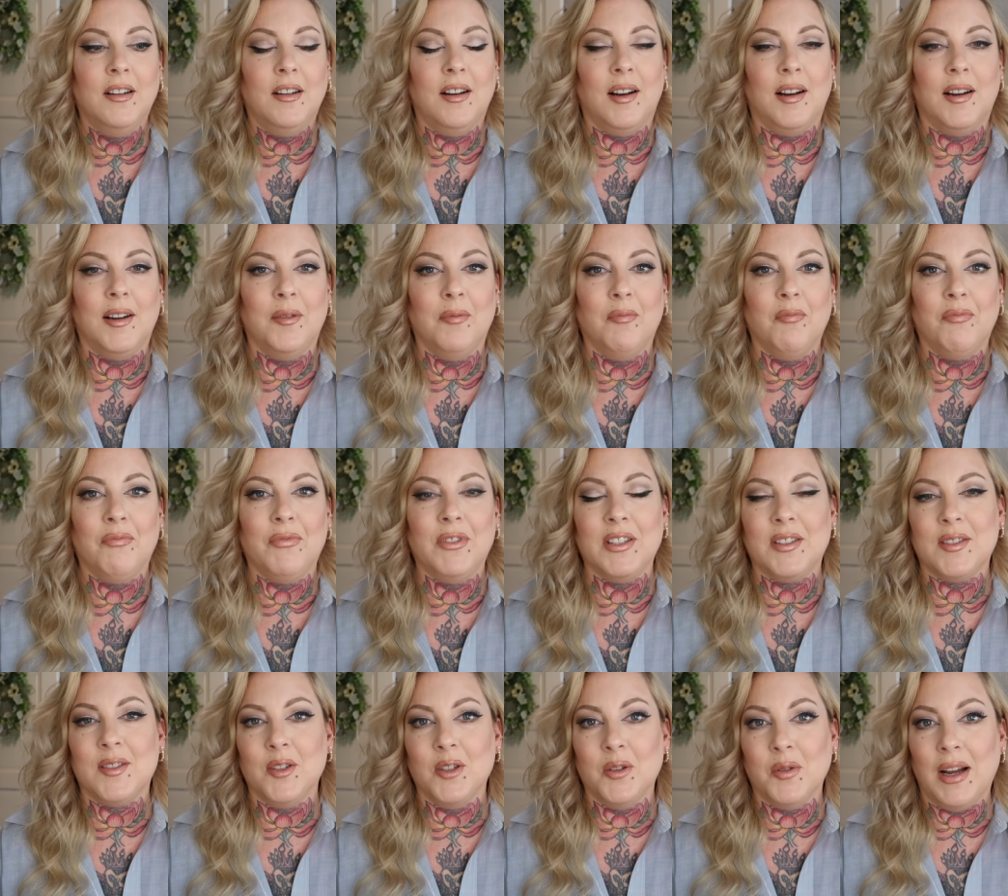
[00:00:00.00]
um,
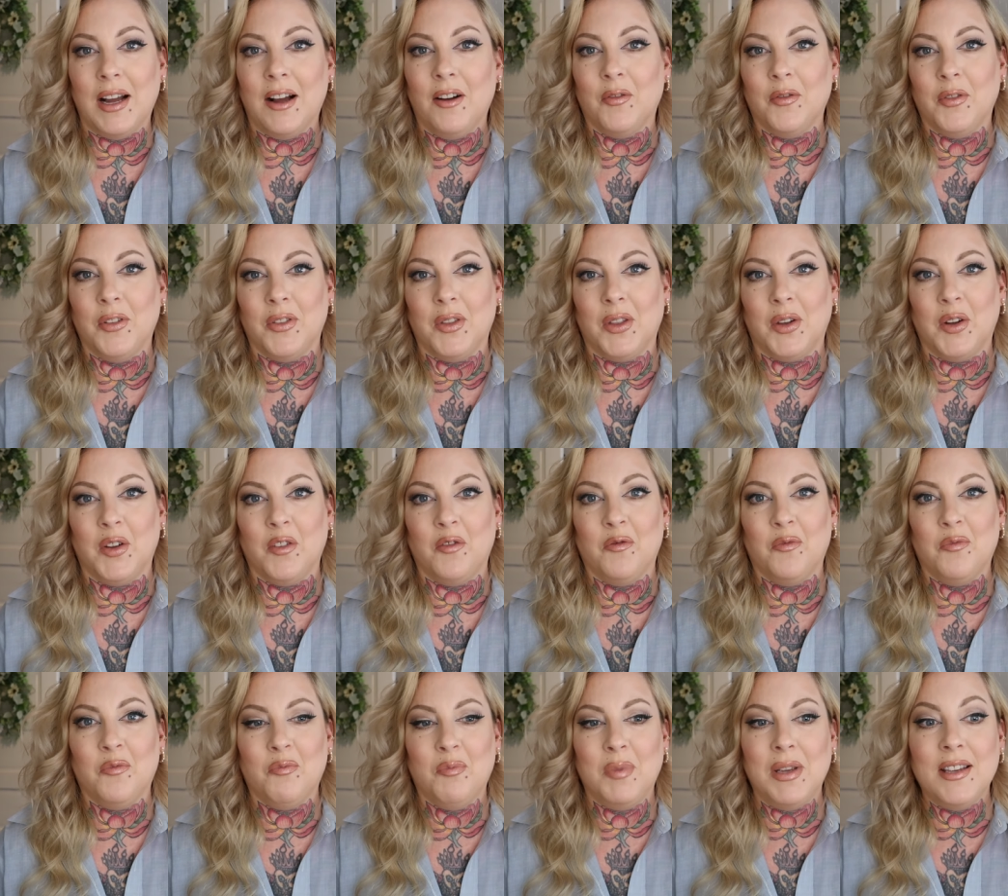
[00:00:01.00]
this new outfit that
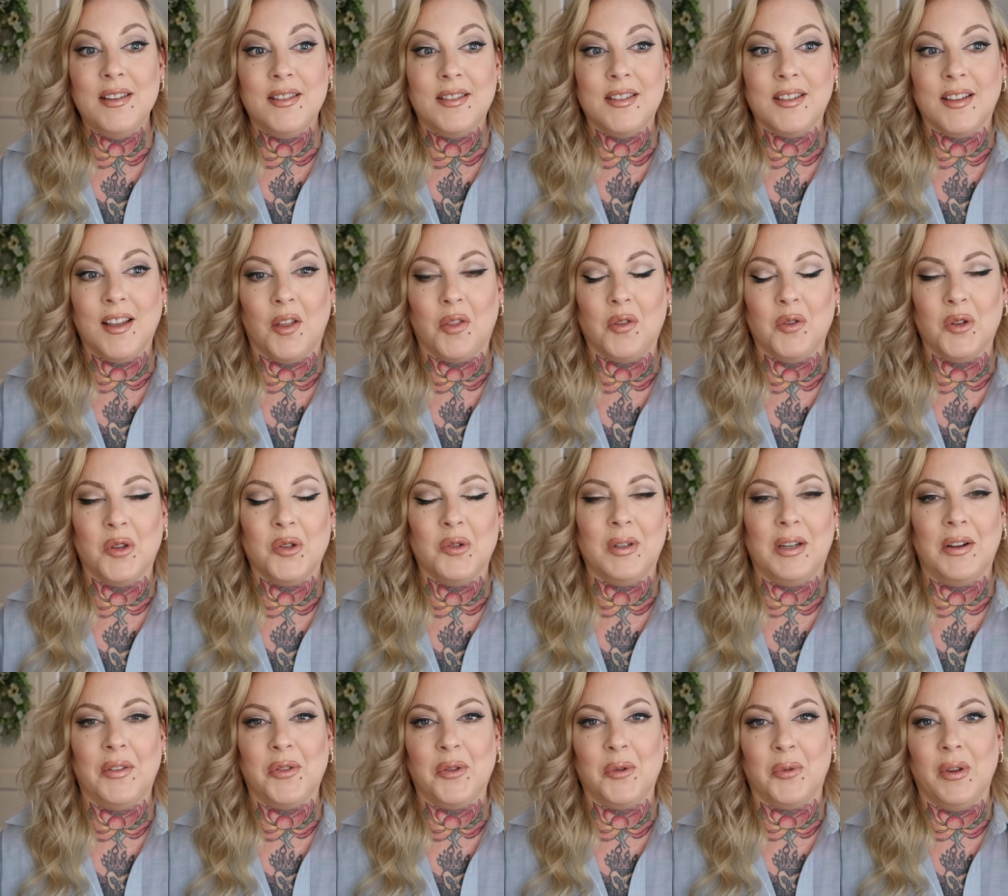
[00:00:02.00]
I've pieced together
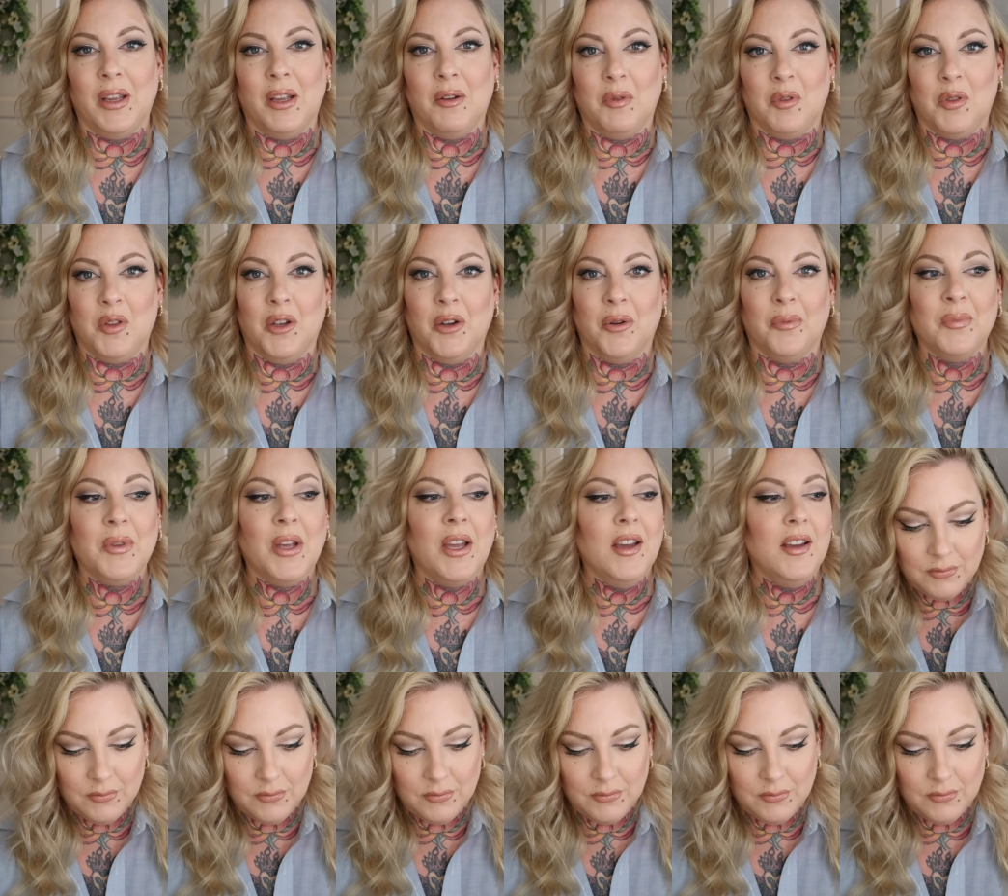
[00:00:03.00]
throughout the week with you.